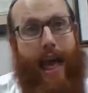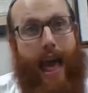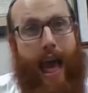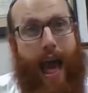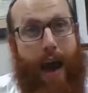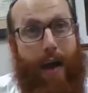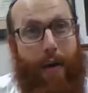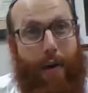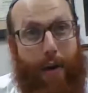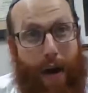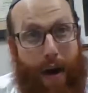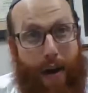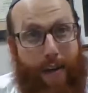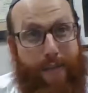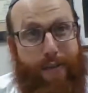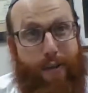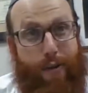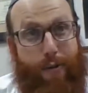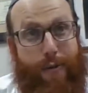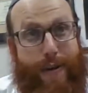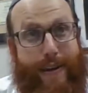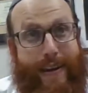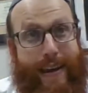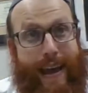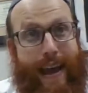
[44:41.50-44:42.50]

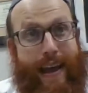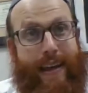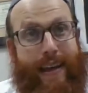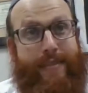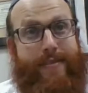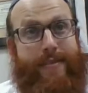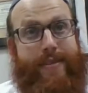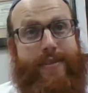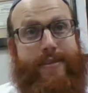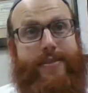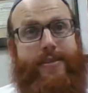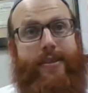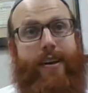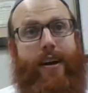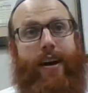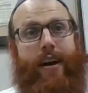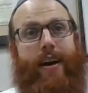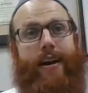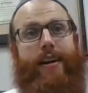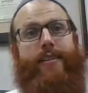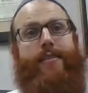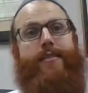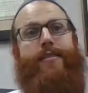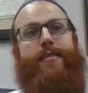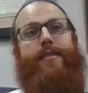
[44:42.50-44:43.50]
However, we can't
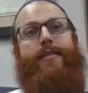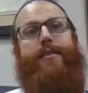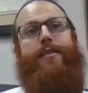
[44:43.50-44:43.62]
decide